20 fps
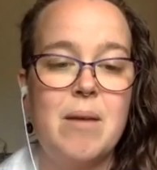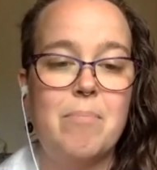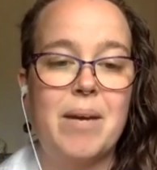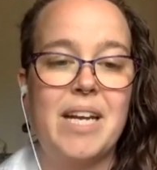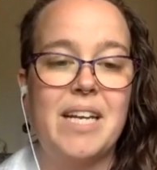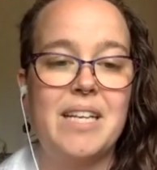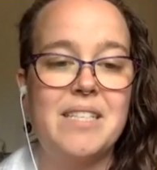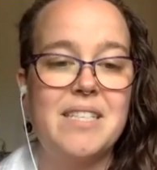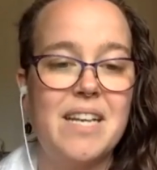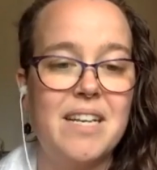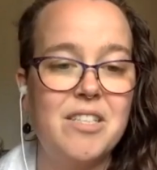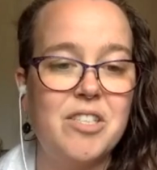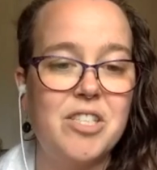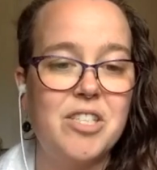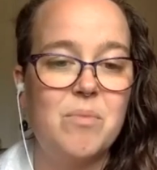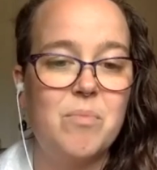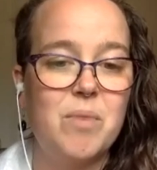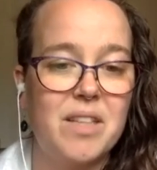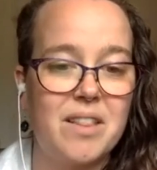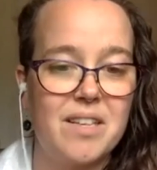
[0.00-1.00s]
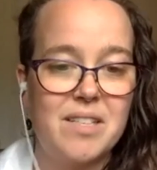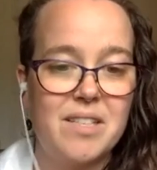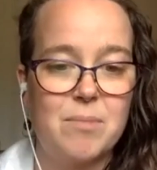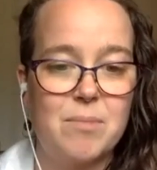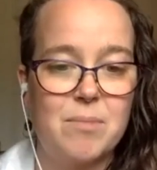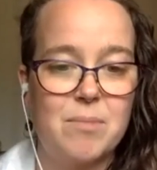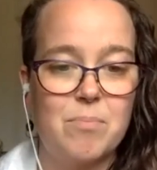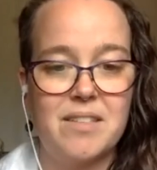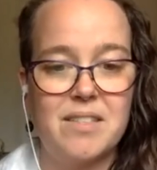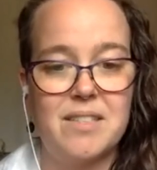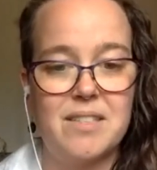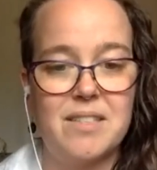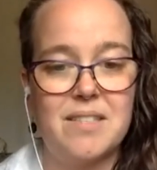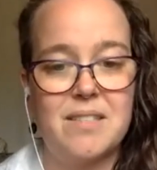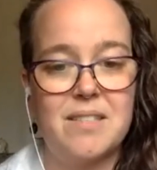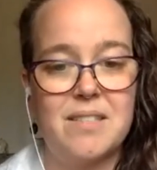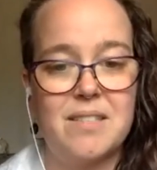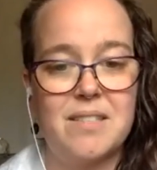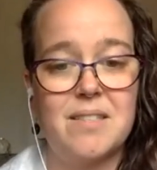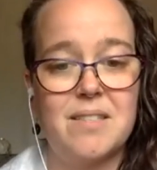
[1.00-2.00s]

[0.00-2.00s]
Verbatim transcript: my intention with this practice is